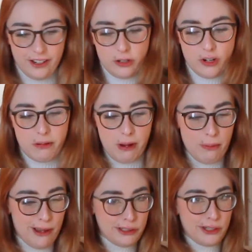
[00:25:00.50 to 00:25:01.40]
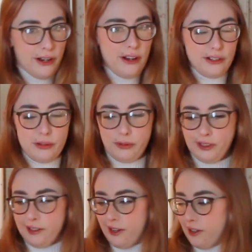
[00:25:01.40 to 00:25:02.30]
I tried my best, guys. I
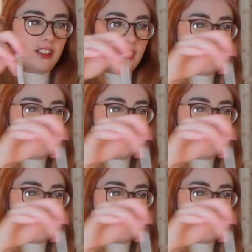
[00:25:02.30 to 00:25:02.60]
really did.